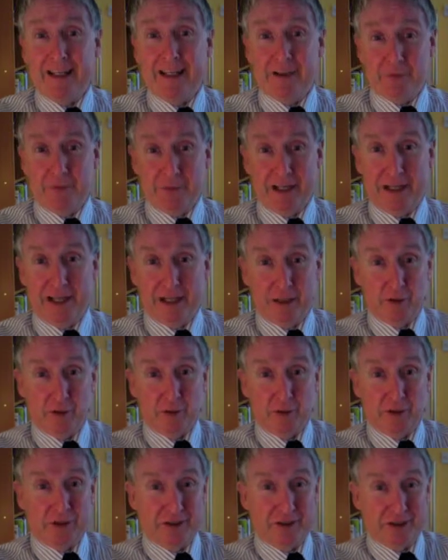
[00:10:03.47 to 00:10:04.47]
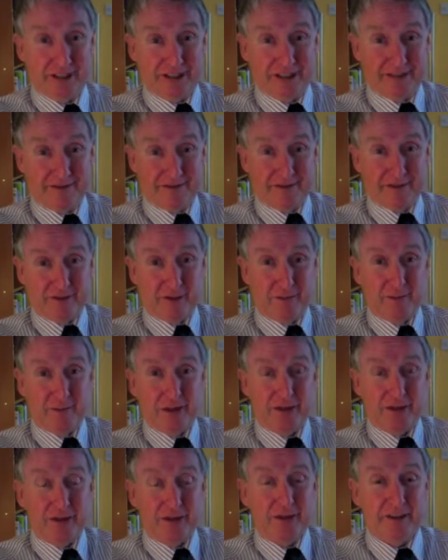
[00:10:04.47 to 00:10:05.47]
as we get closer to the
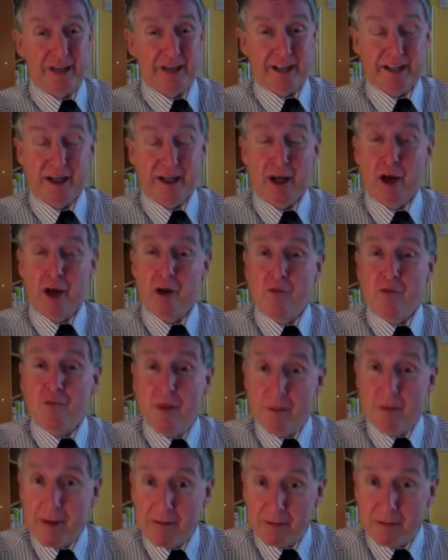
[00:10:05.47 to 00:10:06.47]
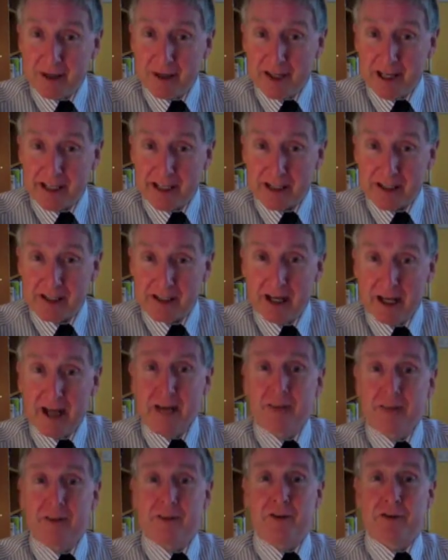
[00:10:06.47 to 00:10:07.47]
submission date. Remember this,
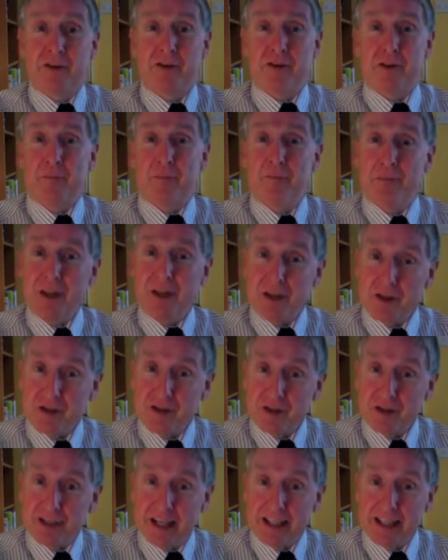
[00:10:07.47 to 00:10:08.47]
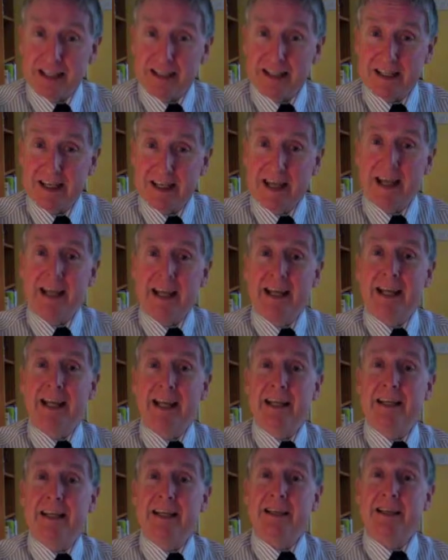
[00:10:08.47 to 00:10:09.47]
that a submission date
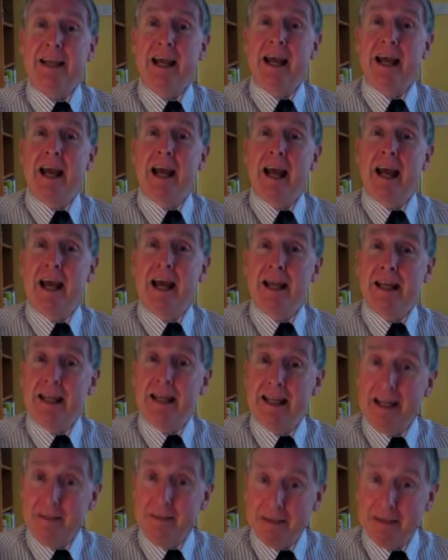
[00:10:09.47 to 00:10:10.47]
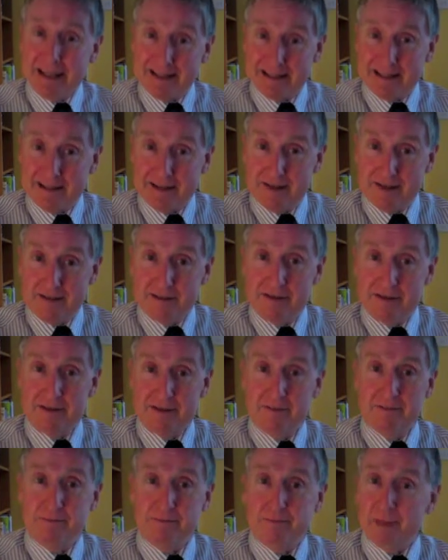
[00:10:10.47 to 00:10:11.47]
is a limit,
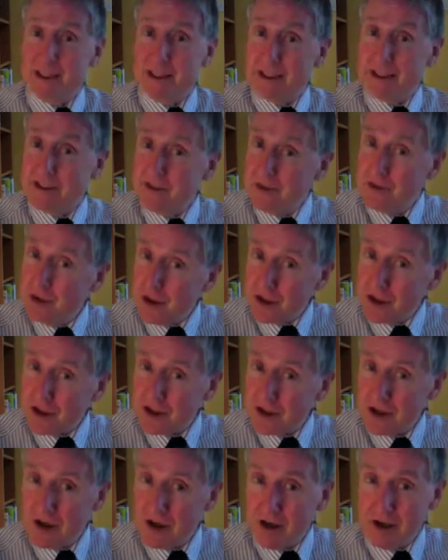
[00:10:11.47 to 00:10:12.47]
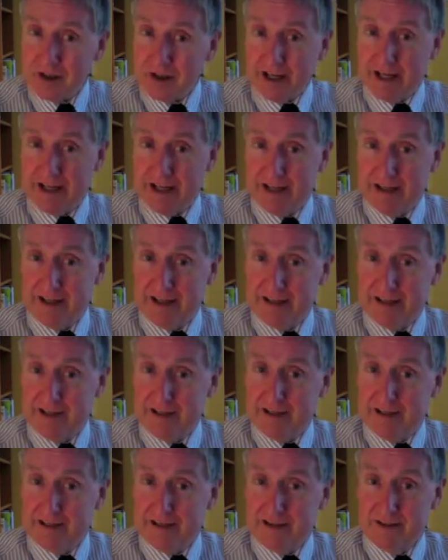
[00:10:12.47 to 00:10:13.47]
but it's not a target.
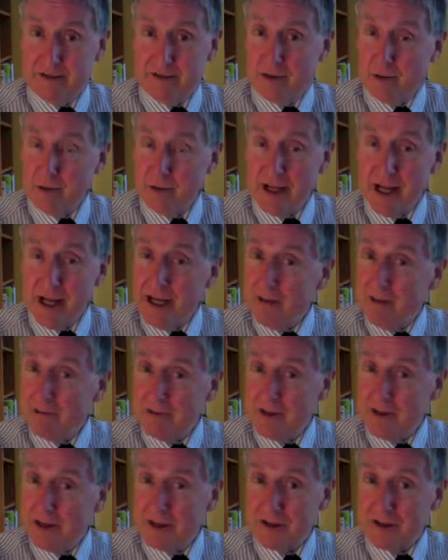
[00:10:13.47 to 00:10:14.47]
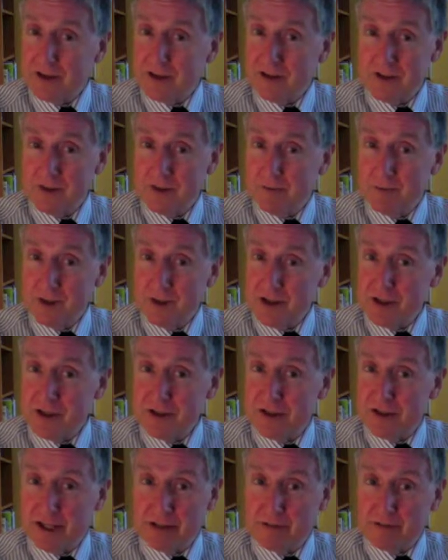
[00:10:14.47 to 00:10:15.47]
Don't aim for the submission
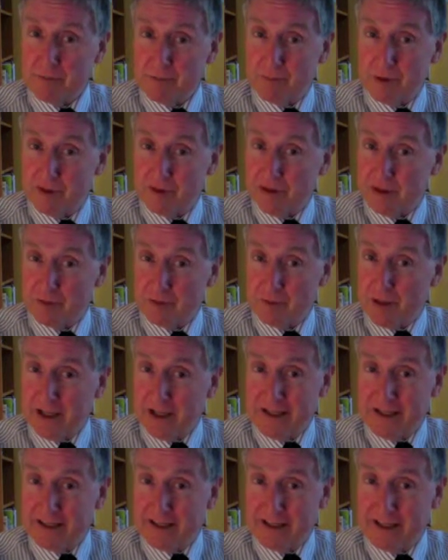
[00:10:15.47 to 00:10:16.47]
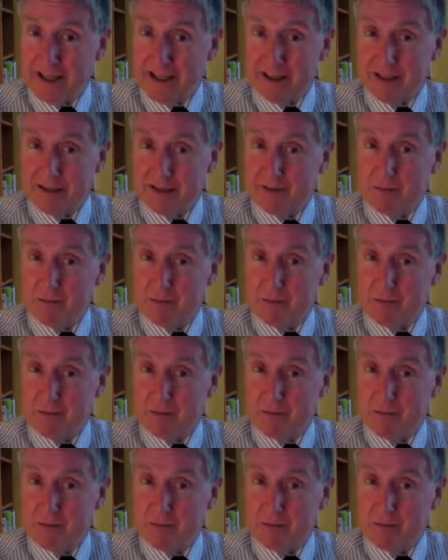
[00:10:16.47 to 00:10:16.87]
date as being the date